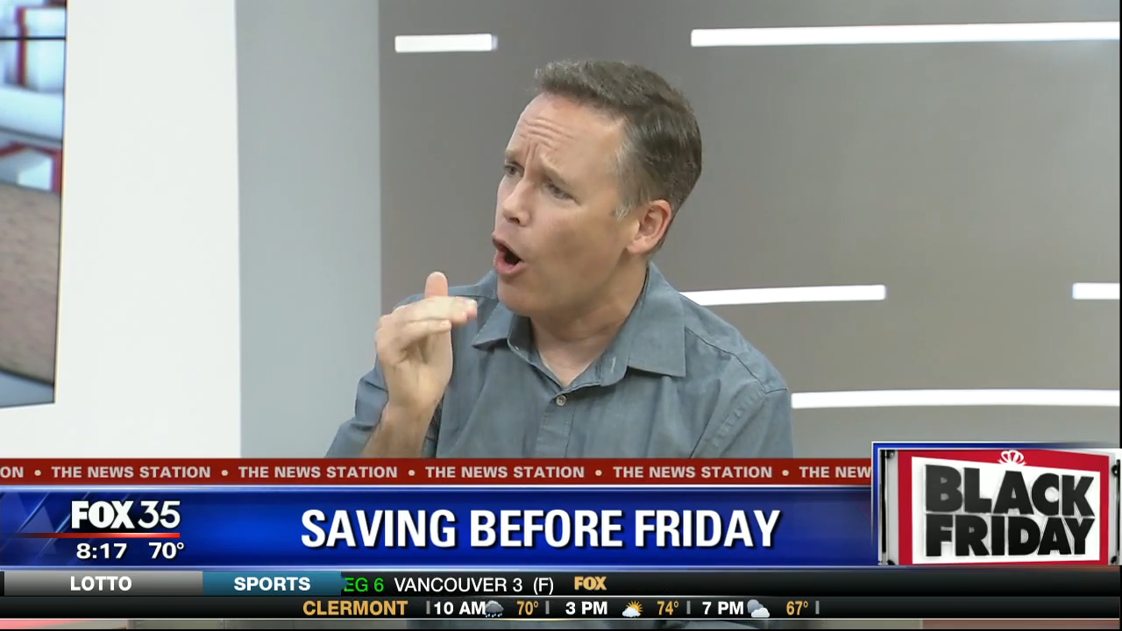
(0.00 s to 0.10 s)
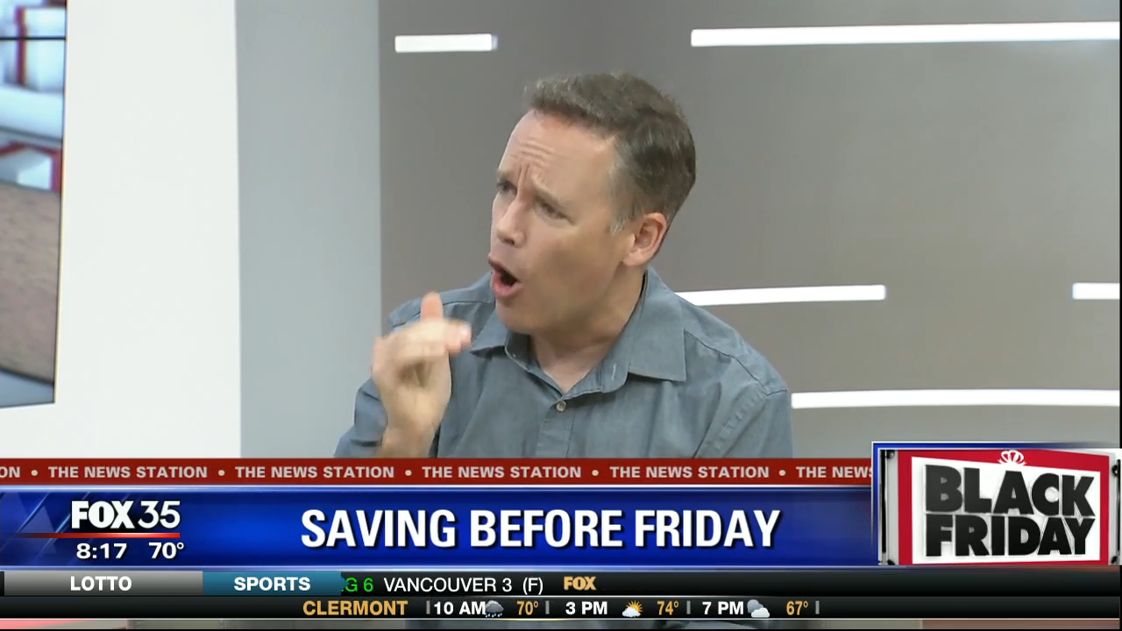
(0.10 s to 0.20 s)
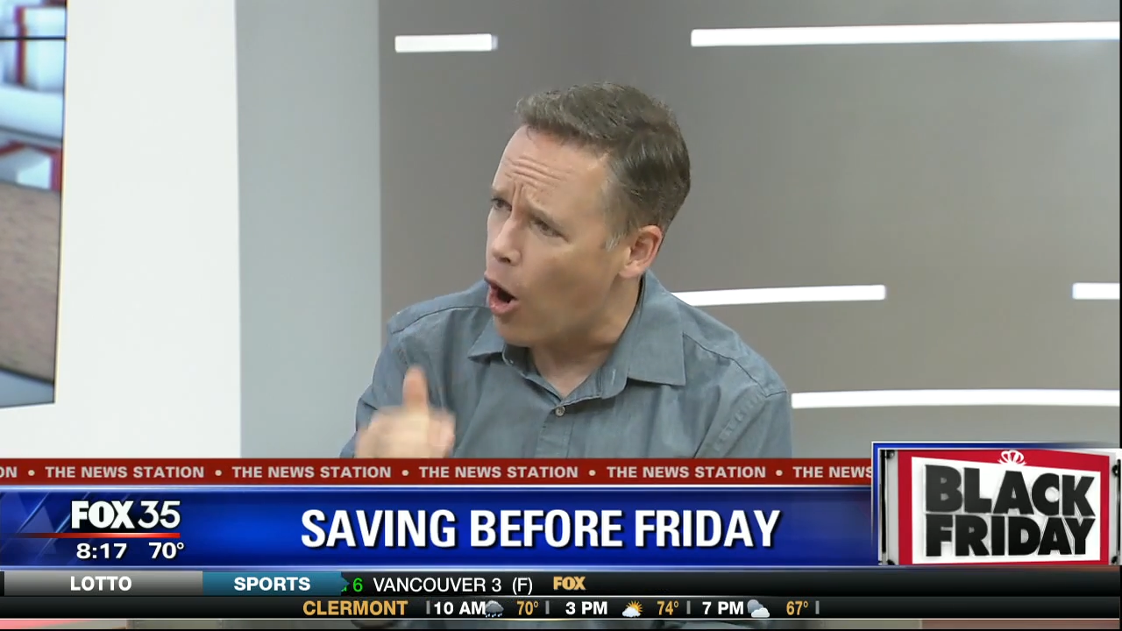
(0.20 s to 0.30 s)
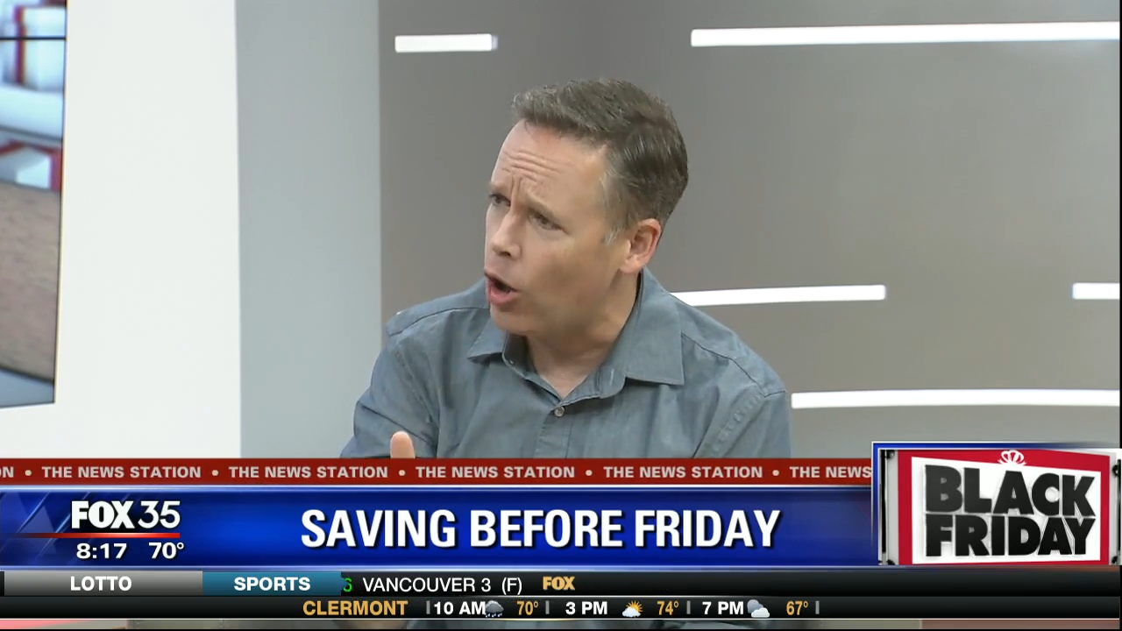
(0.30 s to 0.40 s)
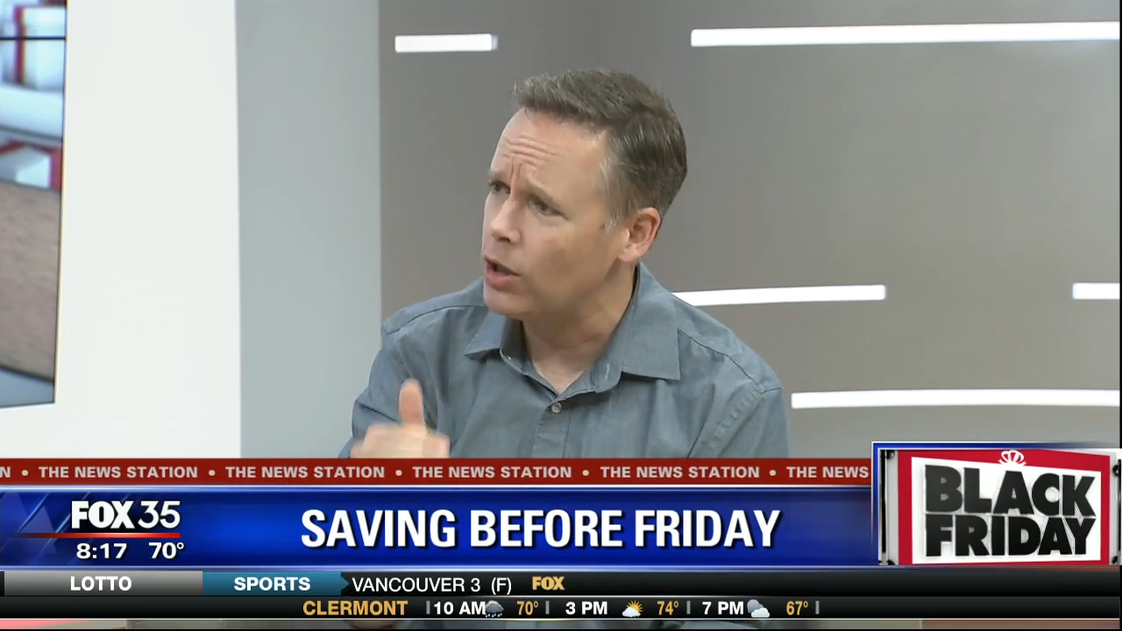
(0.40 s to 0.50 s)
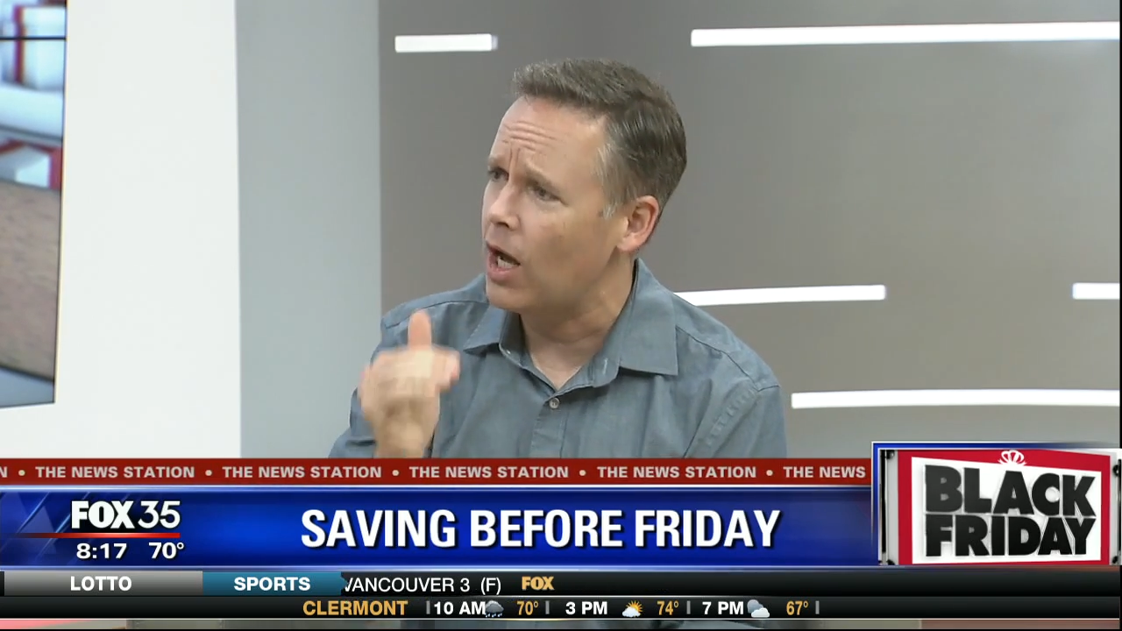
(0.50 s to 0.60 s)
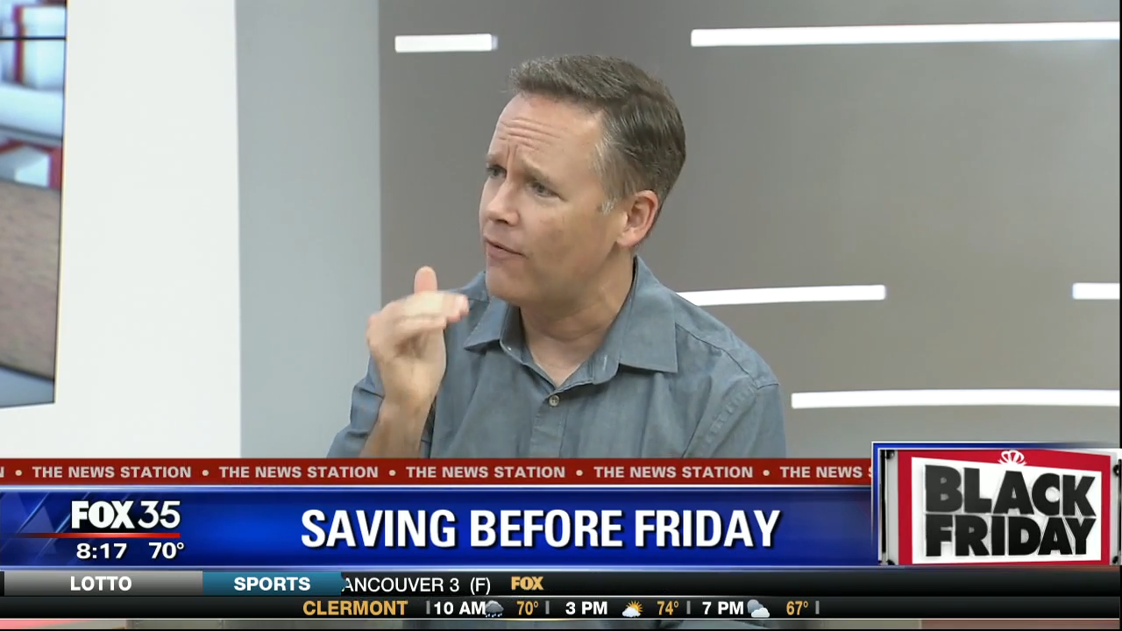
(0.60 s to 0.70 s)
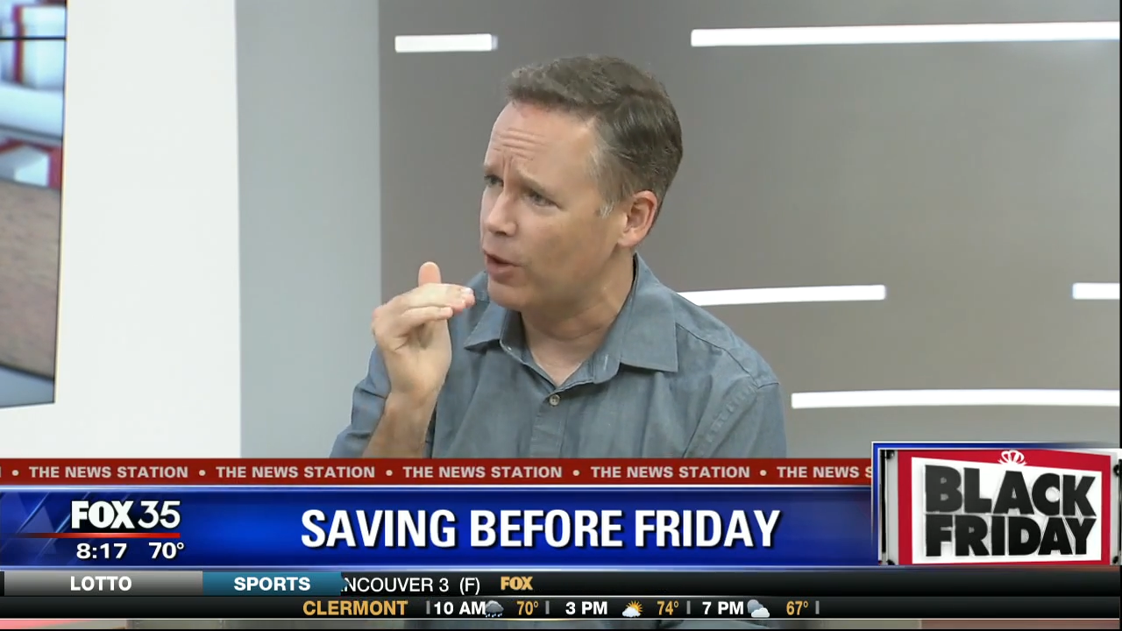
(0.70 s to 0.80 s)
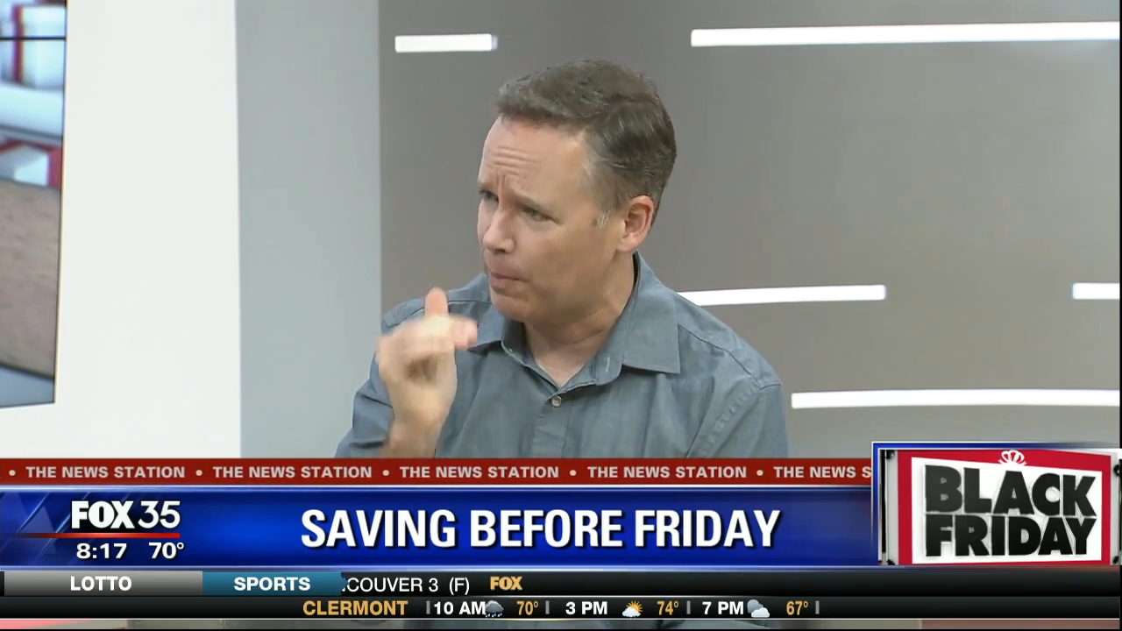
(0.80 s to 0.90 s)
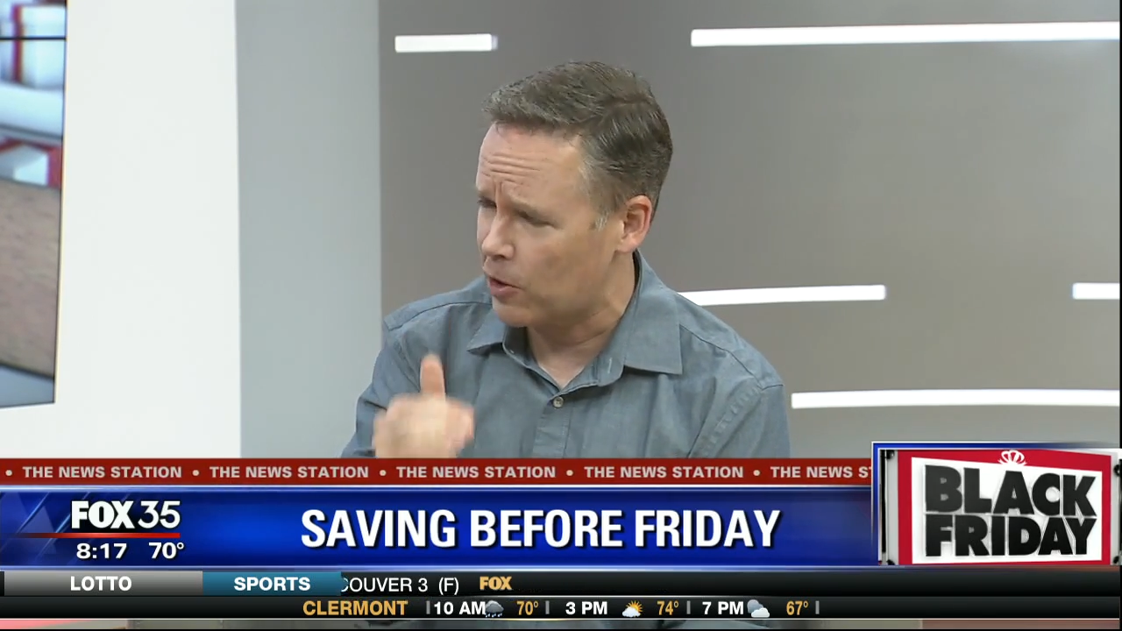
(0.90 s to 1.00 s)
all
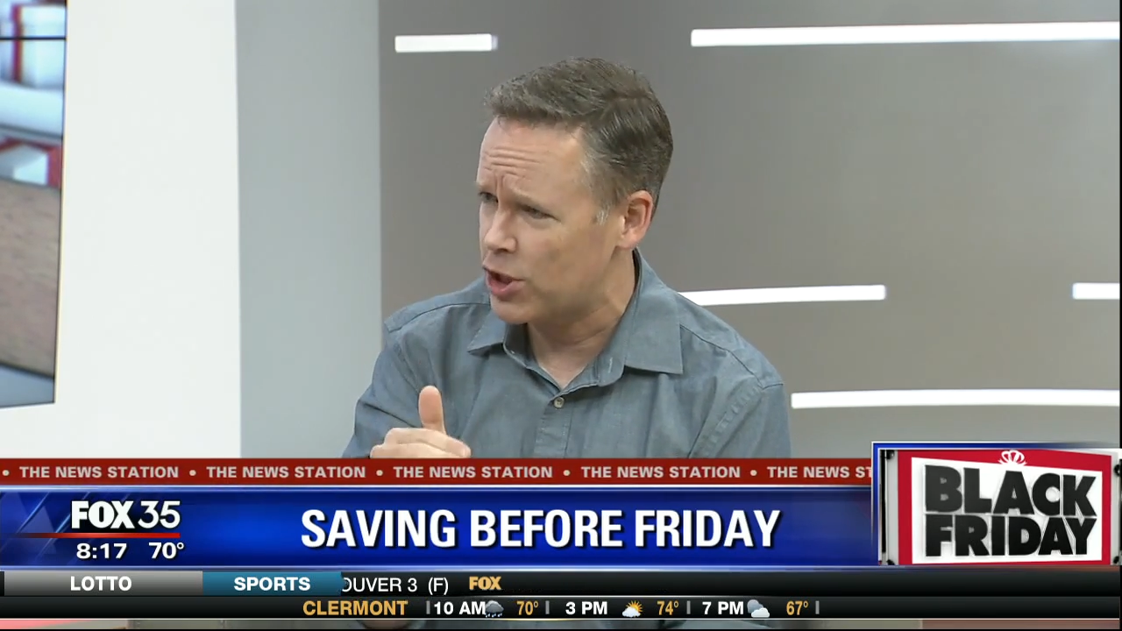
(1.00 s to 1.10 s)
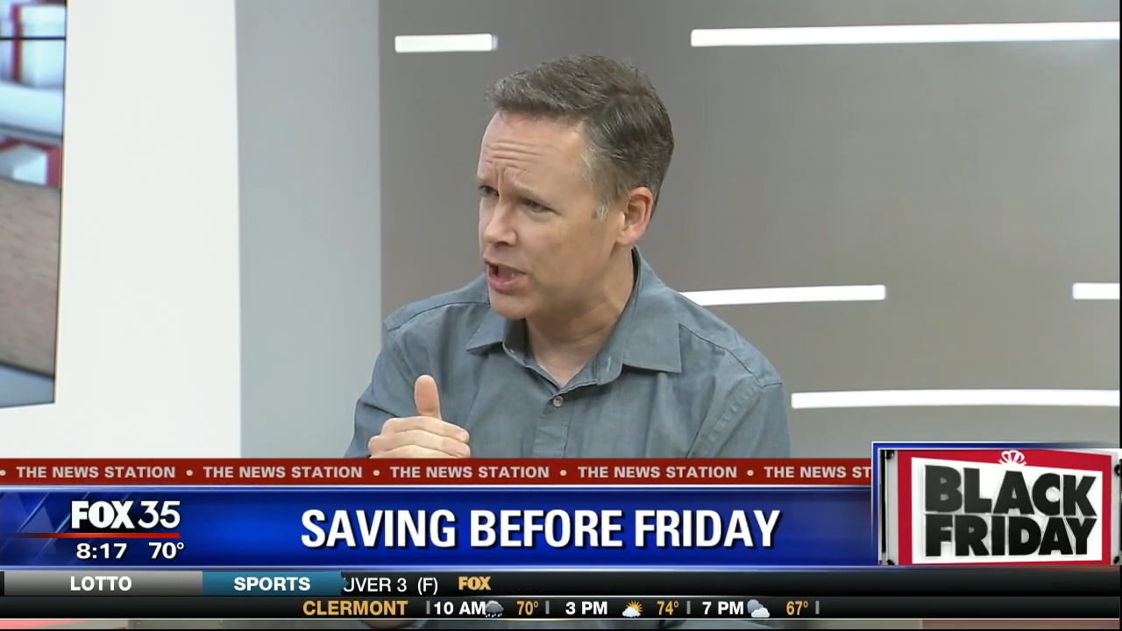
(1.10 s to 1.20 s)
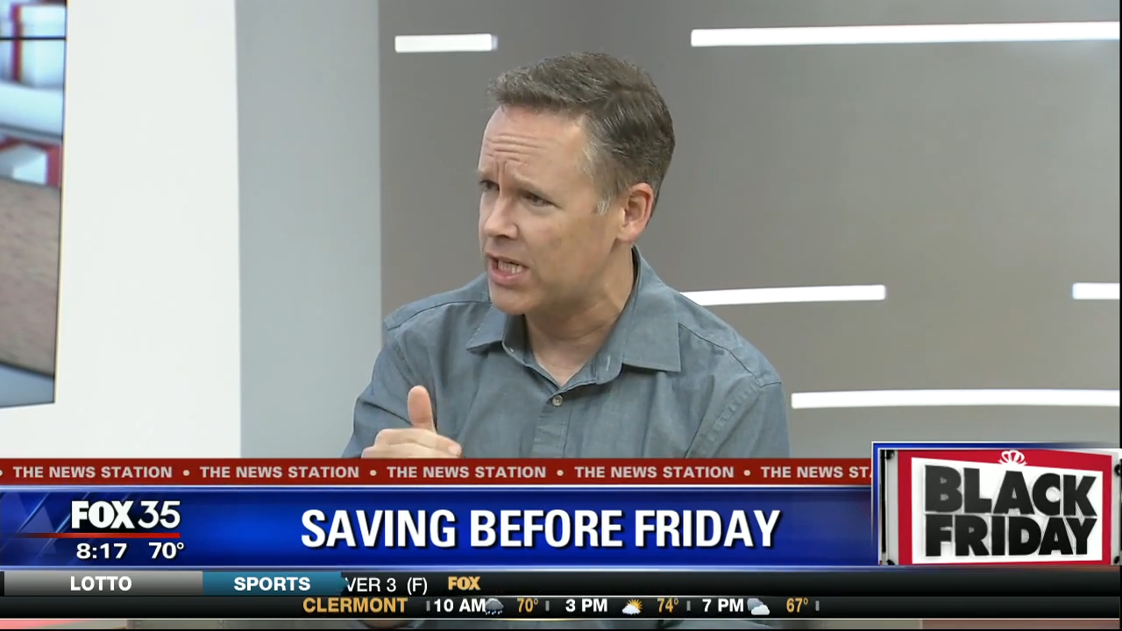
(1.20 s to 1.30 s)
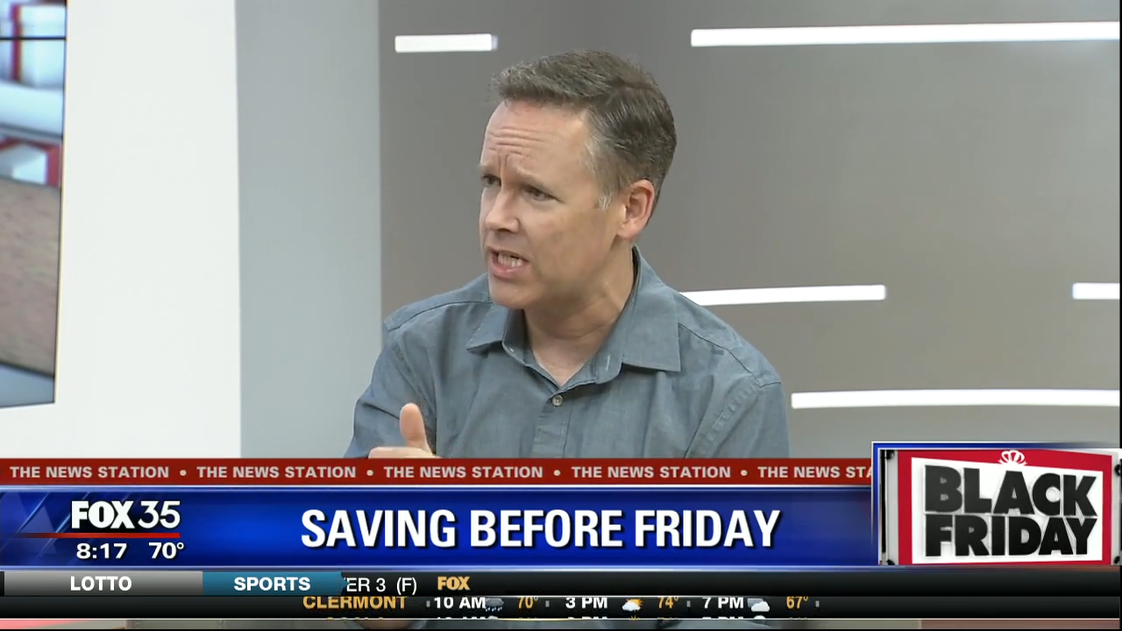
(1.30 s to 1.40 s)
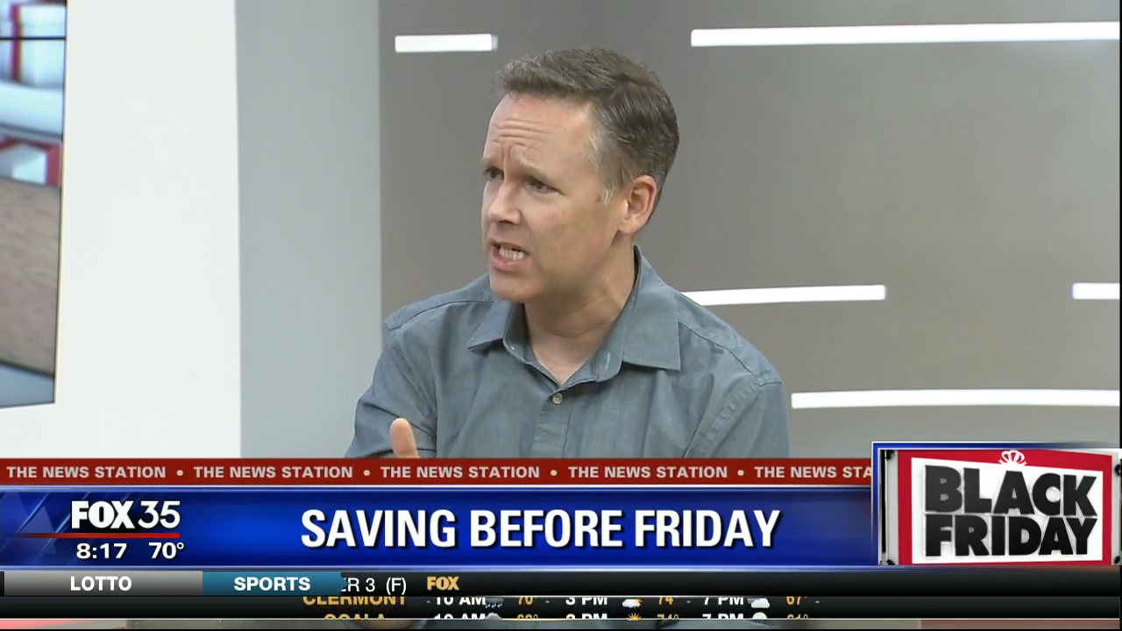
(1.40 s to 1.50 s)
of your purchasing